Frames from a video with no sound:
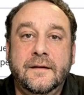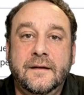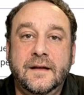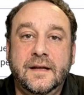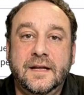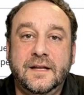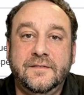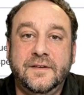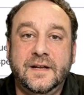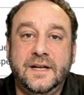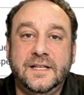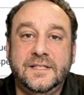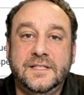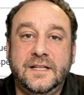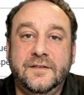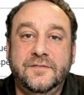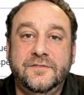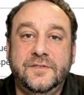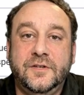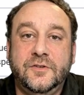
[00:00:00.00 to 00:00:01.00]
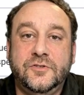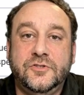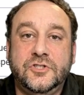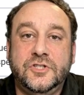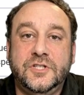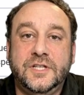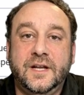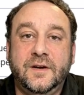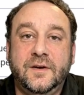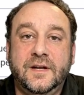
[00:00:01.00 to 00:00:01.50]
If anything feels
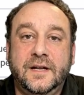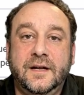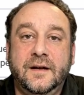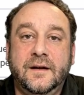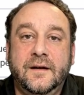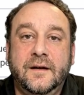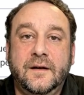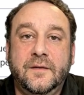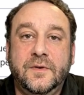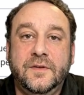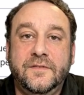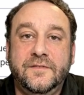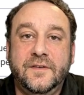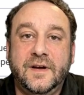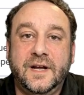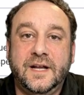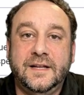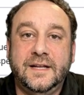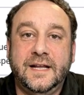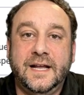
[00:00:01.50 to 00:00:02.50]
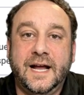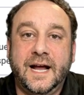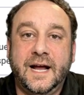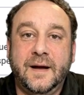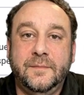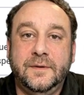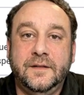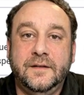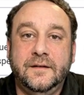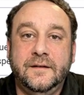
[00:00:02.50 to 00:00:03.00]
generic, refine the
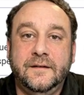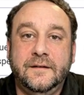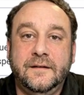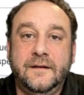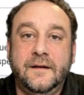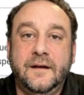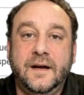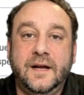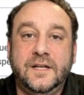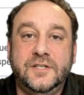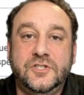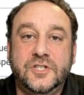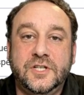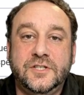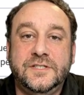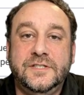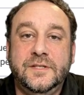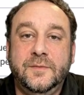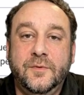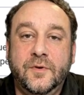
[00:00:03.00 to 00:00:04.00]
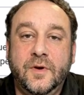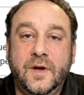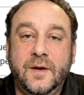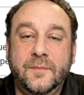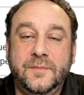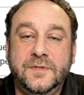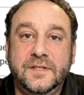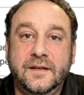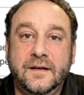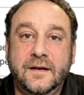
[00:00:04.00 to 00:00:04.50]
app, adjust the
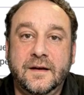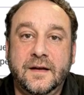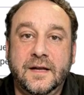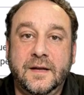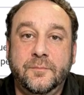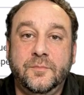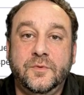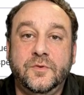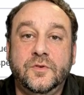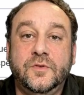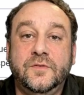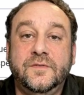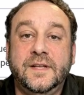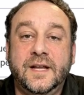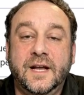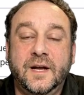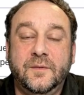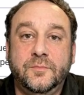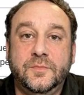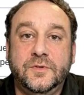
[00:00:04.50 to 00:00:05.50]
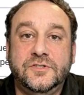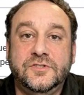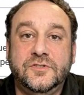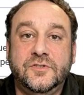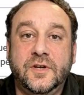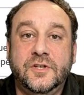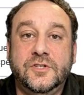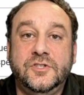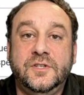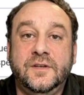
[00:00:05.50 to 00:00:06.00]
prompt, improve the output
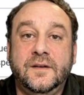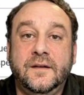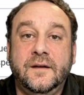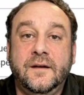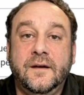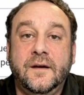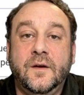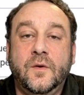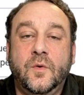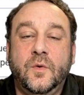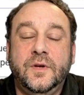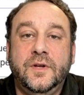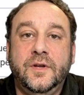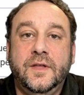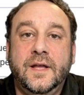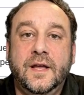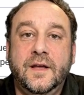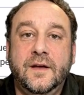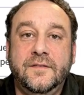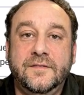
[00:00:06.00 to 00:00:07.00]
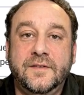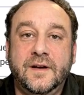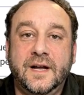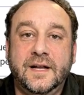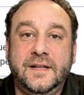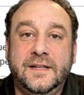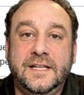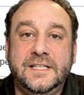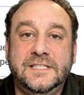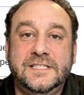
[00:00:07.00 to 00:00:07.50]
structure, or clarify
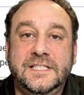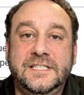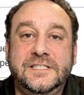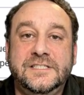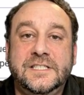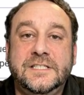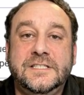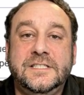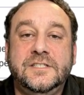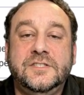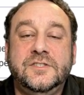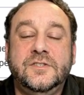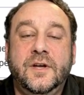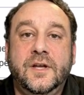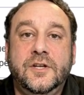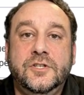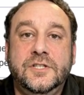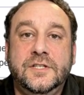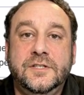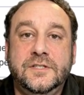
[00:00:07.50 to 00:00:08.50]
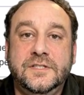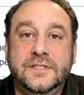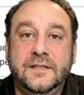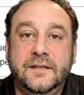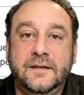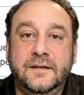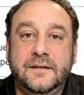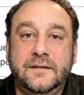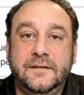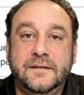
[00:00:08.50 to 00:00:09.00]
the assistant's instructions.
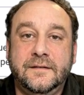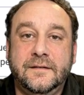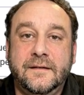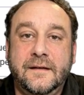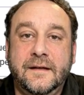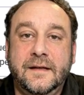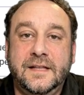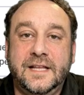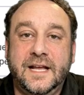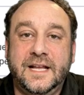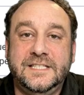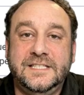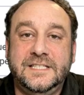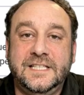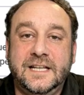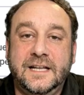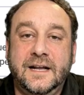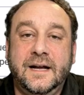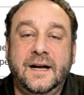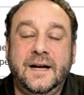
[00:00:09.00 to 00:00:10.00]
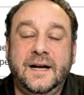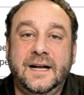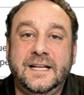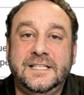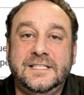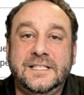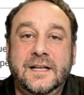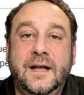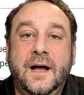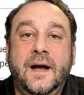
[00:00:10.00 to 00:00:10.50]
Testing
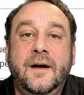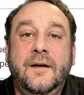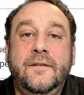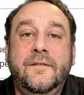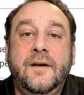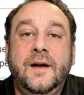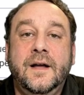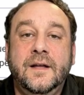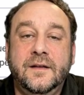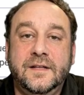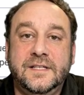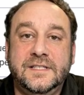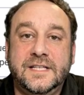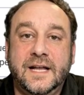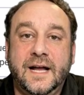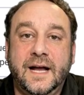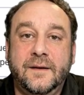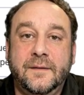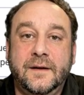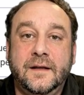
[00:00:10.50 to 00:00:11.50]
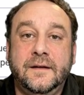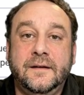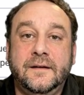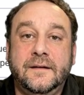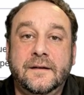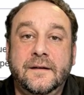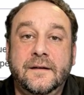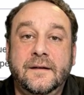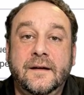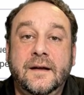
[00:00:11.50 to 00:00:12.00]
is not a final exam.
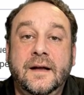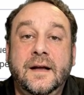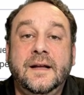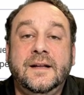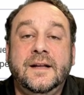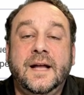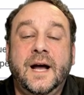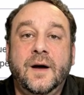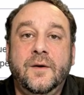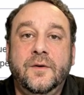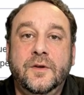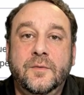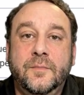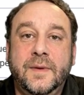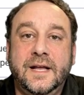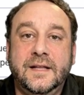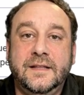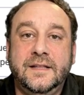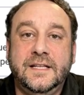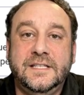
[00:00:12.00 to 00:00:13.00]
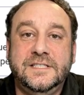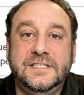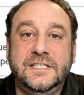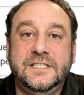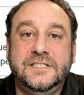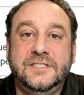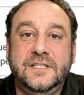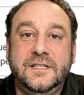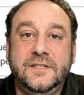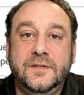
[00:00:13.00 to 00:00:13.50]
It is how you make the
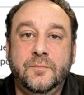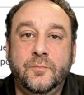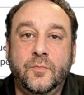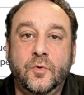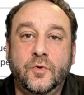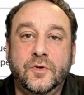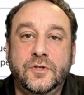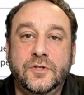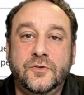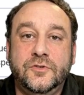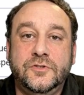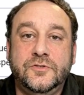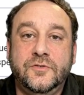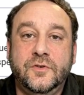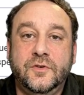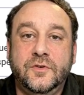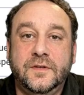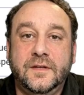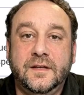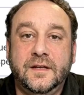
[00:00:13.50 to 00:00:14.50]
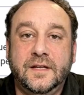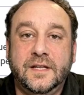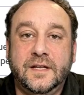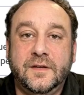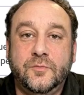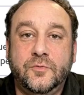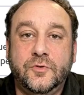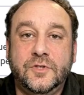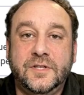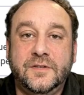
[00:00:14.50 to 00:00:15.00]
assistant more useful
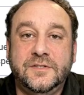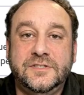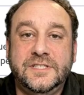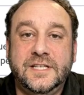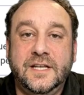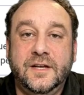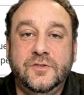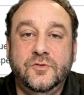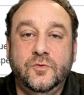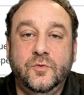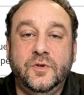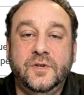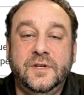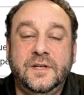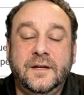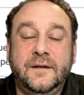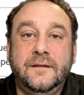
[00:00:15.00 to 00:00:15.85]
in real sales work.